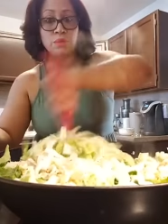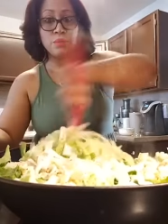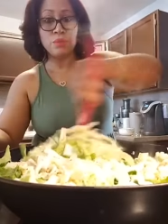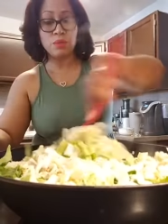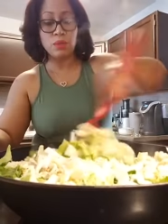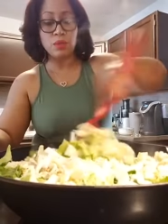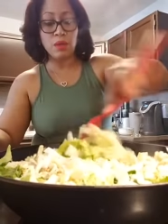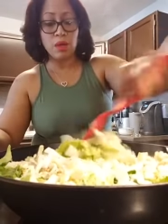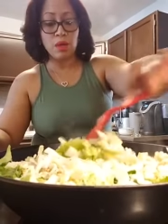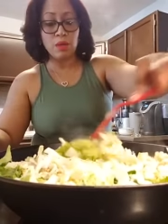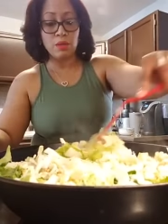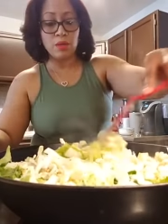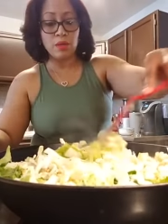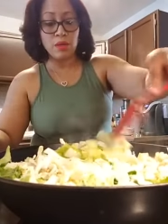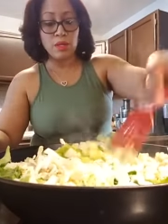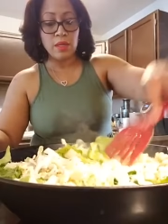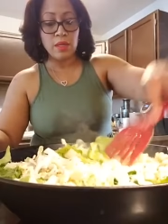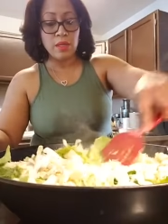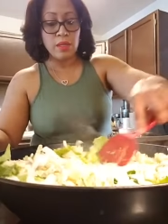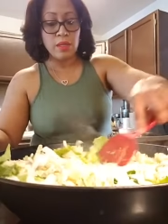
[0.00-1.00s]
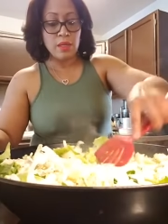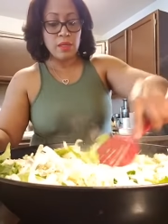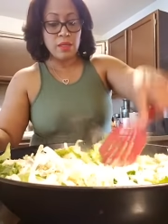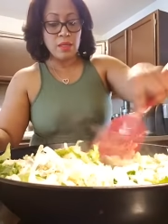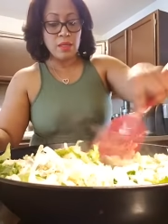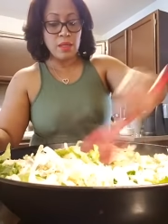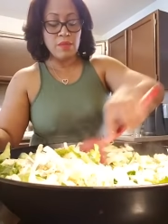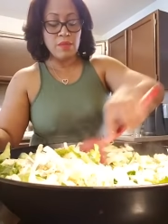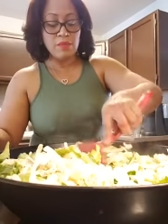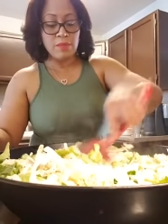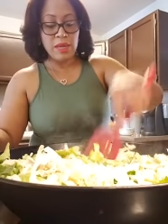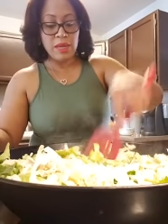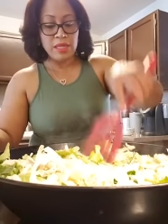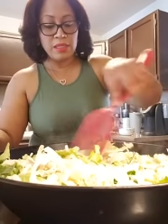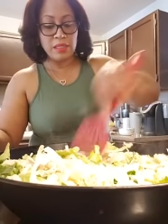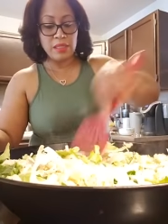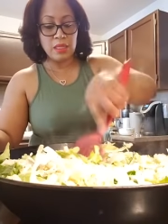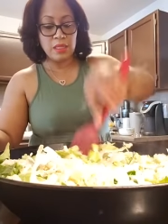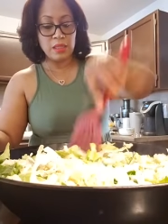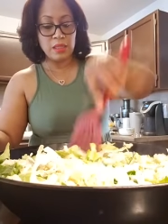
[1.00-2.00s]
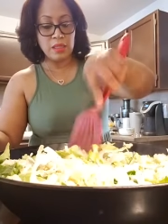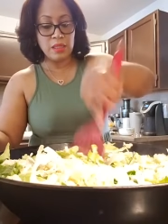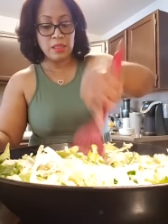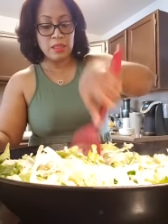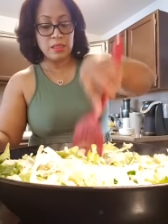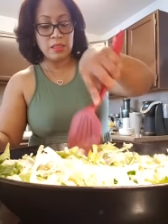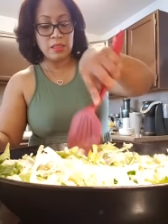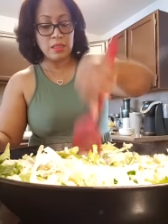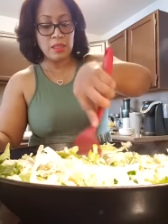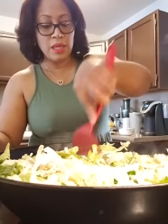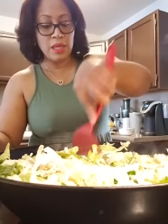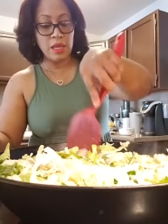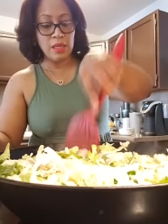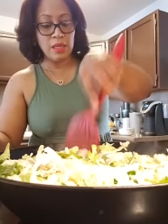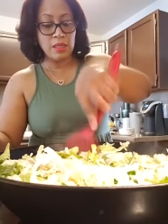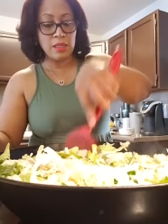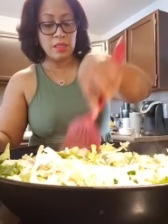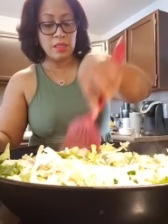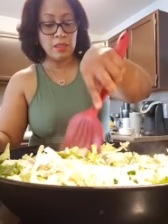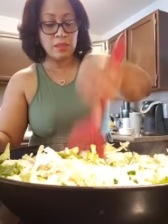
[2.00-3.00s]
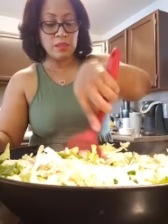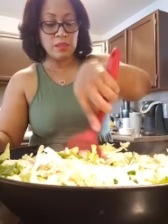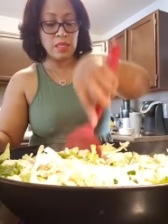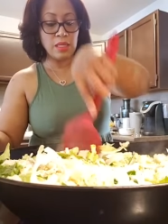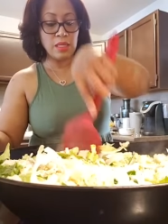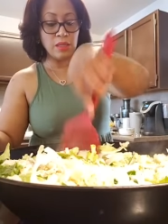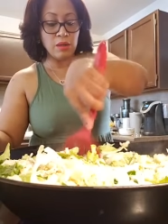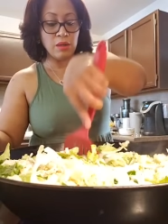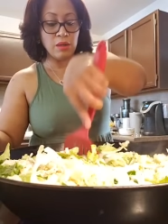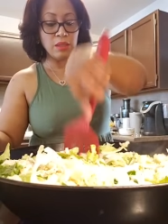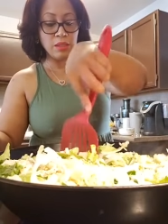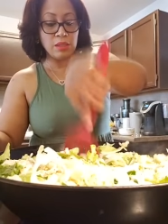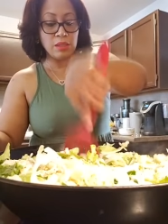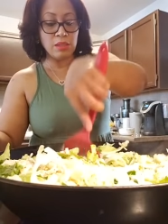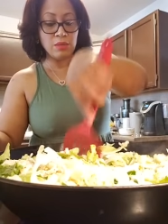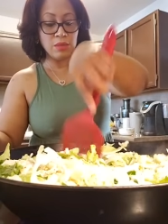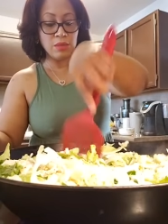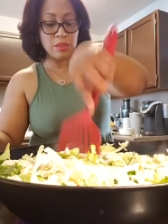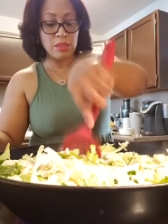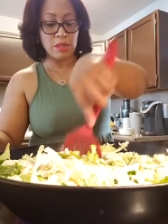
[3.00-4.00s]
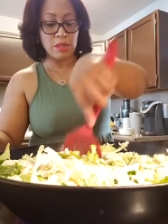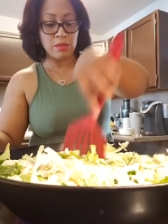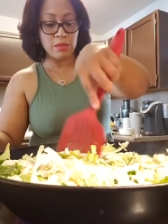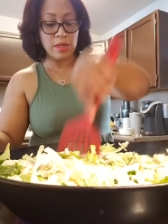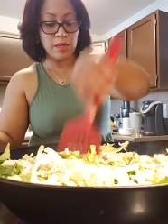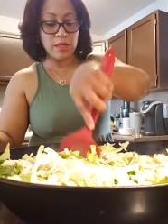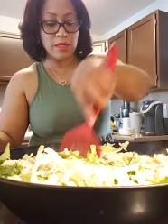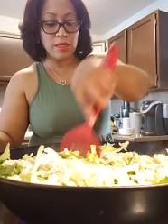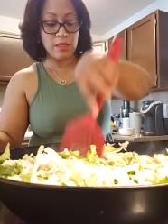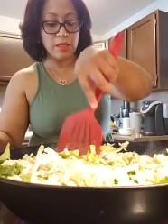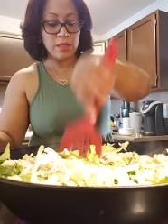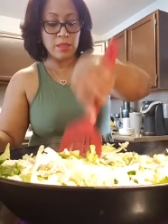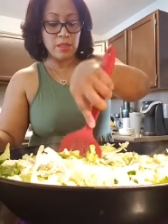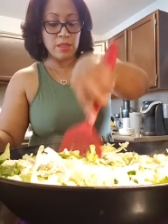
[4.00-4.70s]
So everybody's getting it in today. Taking all the excuses out, right?